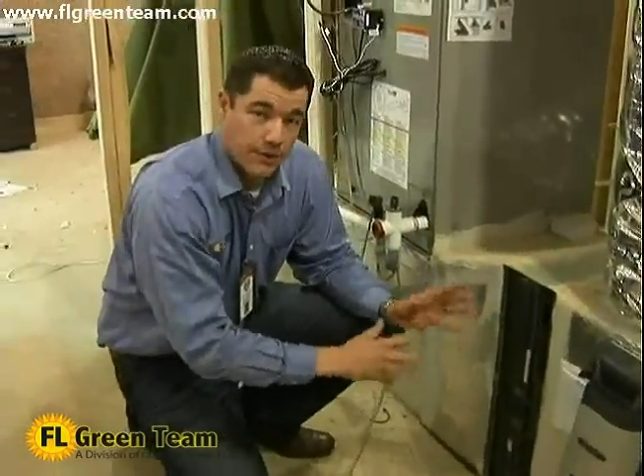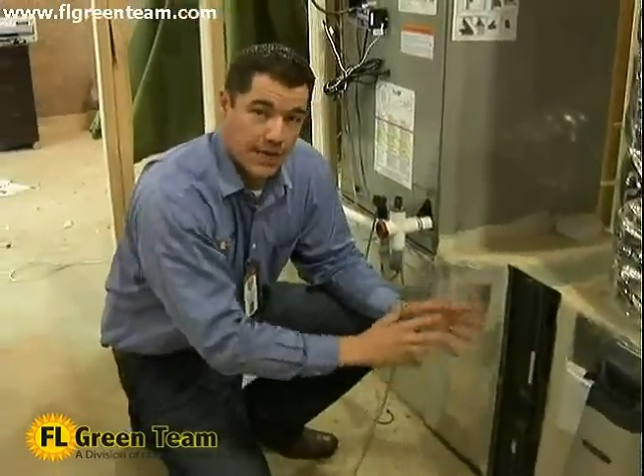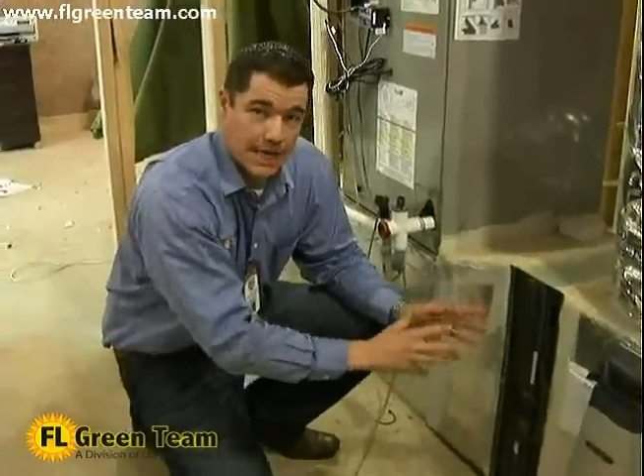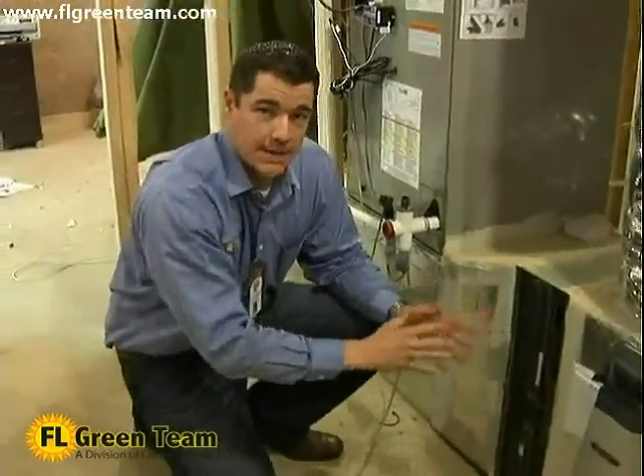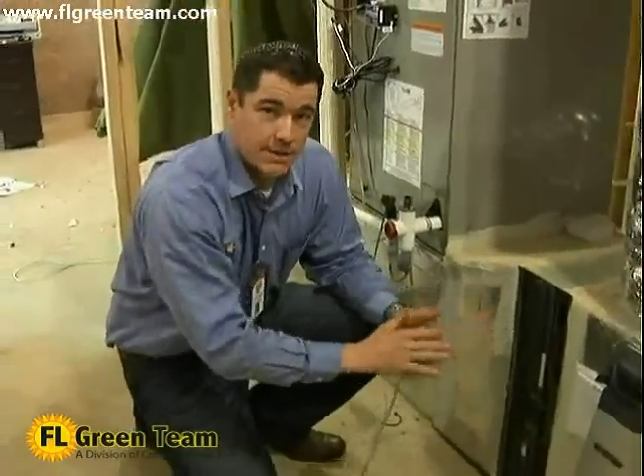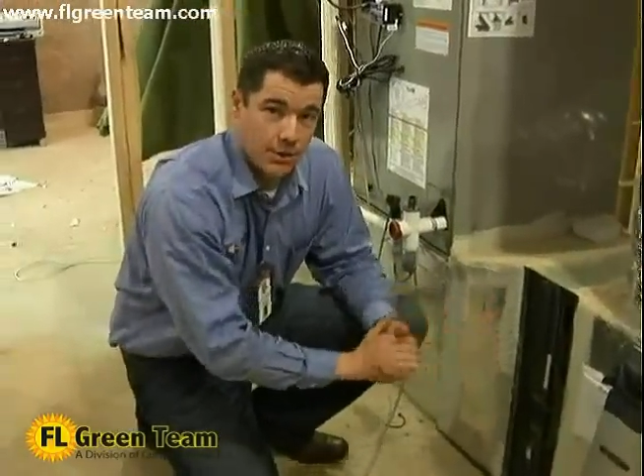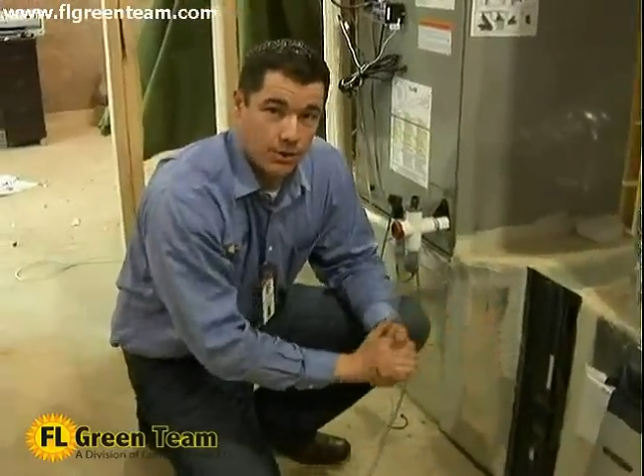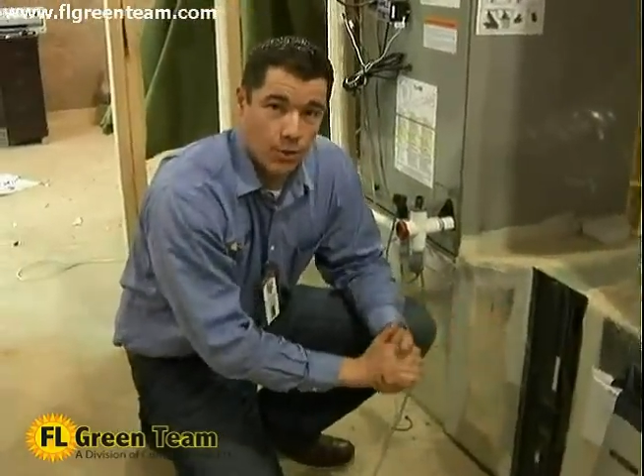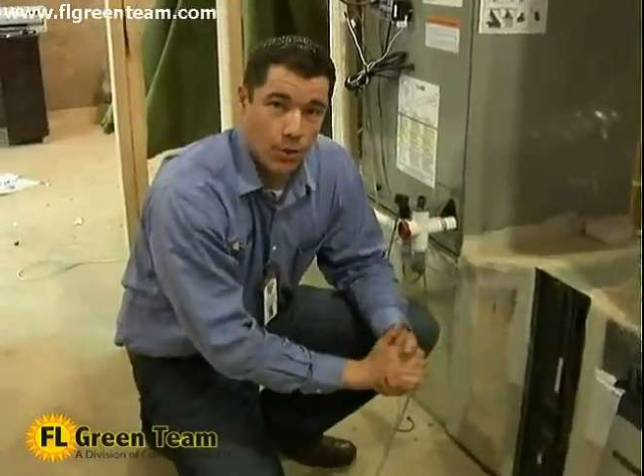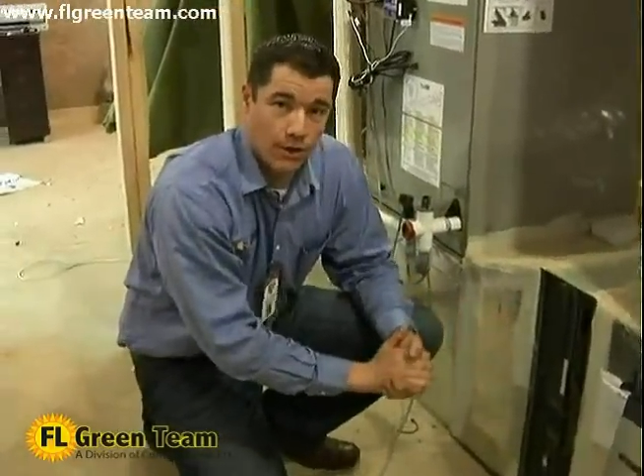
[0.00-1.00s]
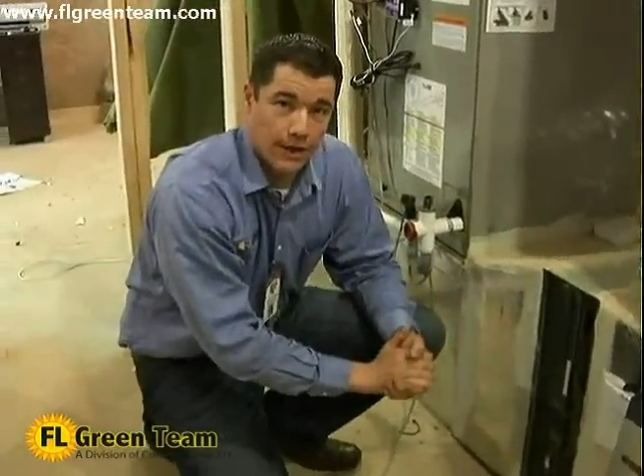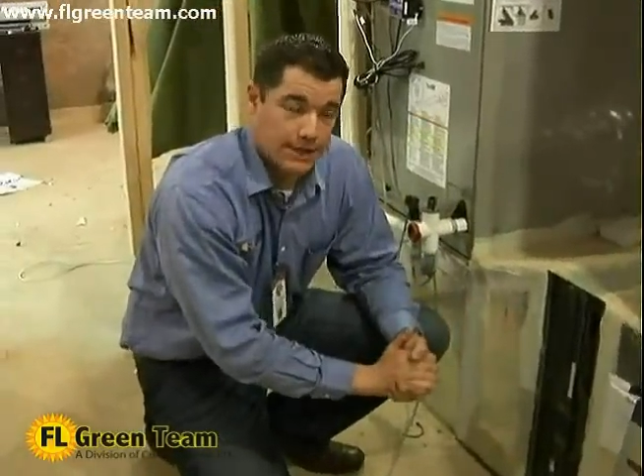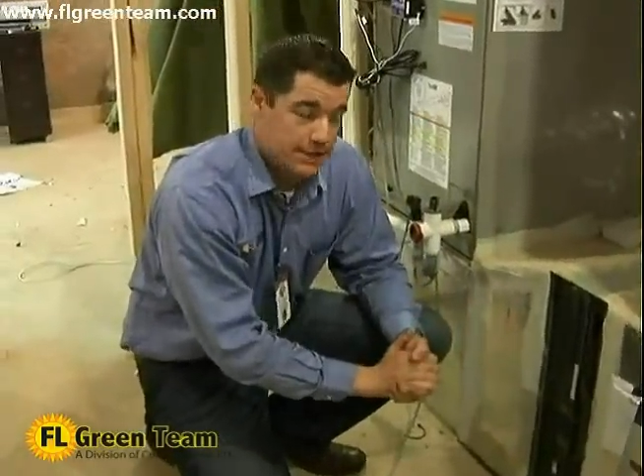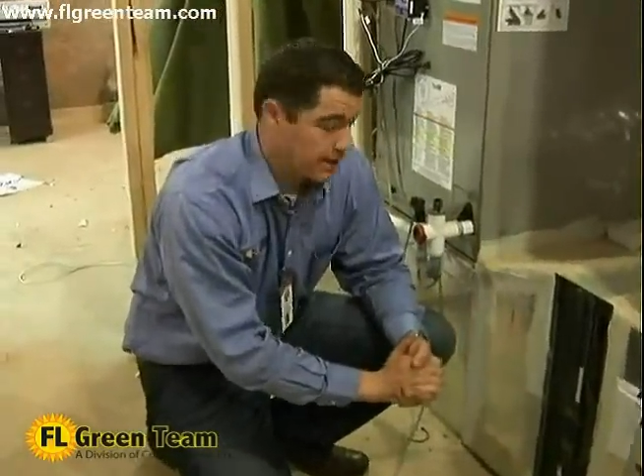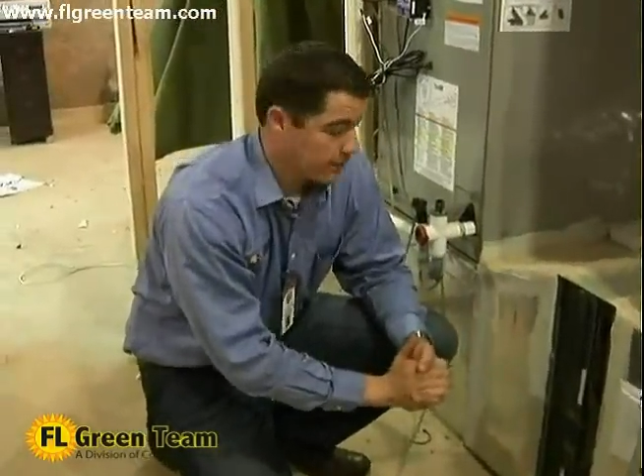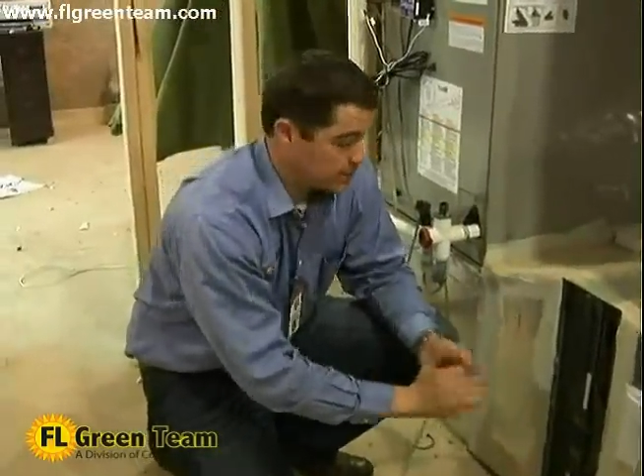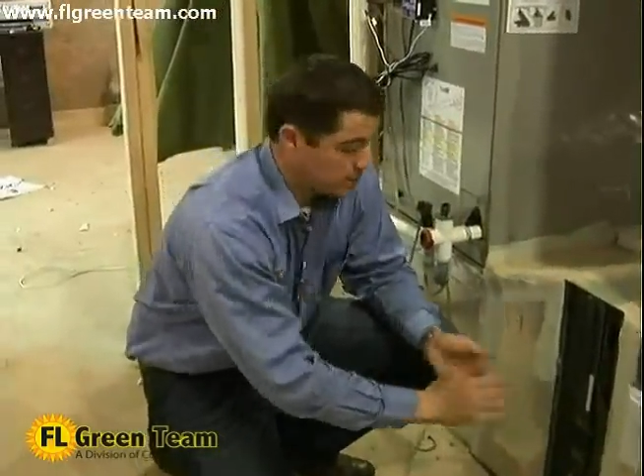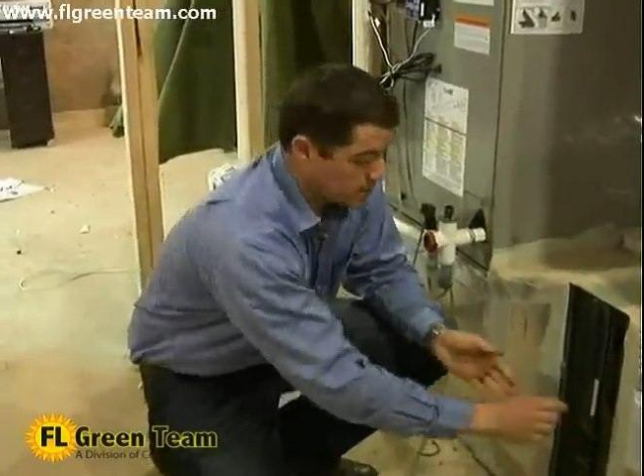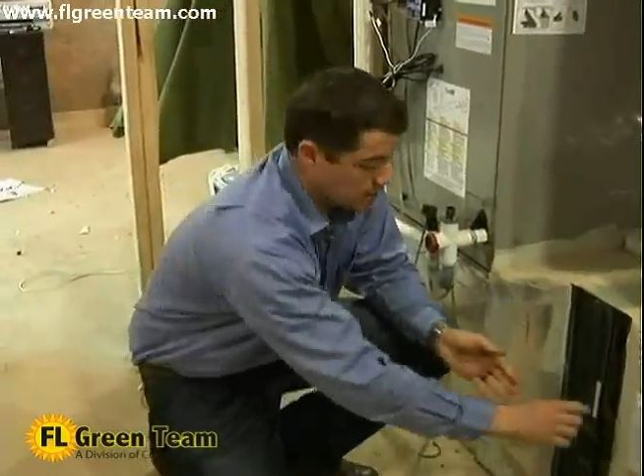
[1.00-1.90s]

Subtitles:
with the internal workings of it.